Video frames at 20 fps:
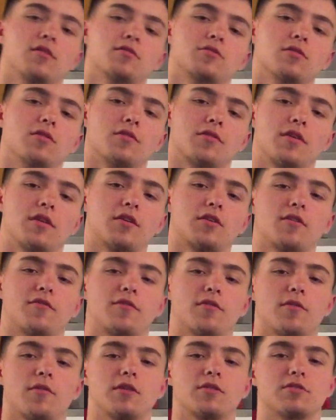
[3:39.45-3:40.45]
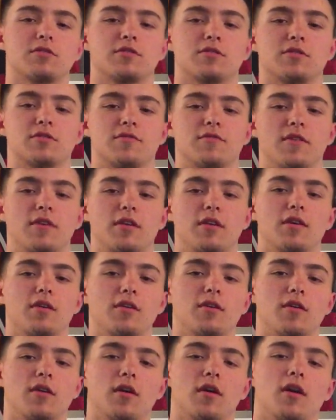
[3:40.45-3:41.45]
So thank you for watching this
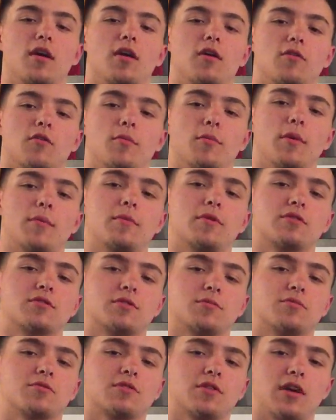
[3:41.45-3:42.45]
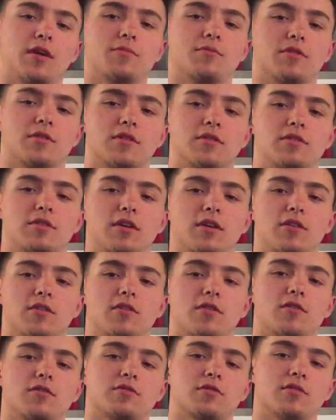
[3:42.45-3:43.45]
video. Remember, subscribe to the
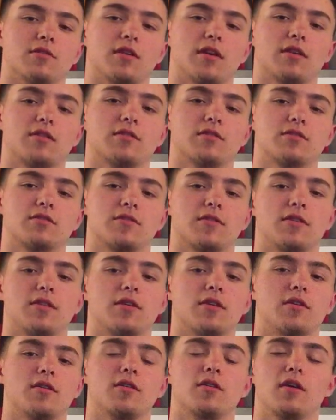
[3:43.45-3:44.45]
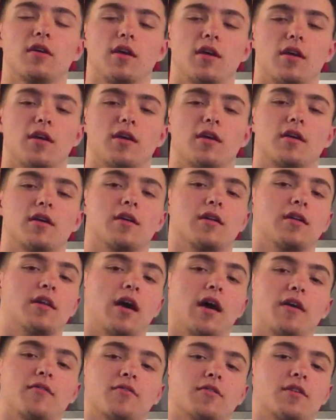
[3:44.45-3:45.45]
channel. Also like this video, and
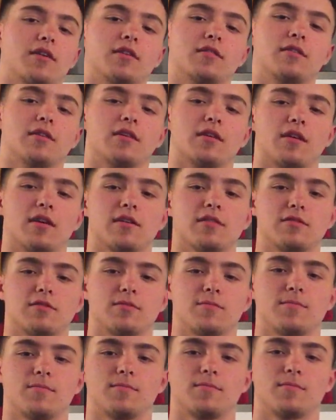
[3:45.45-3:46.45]
have a great day, guys.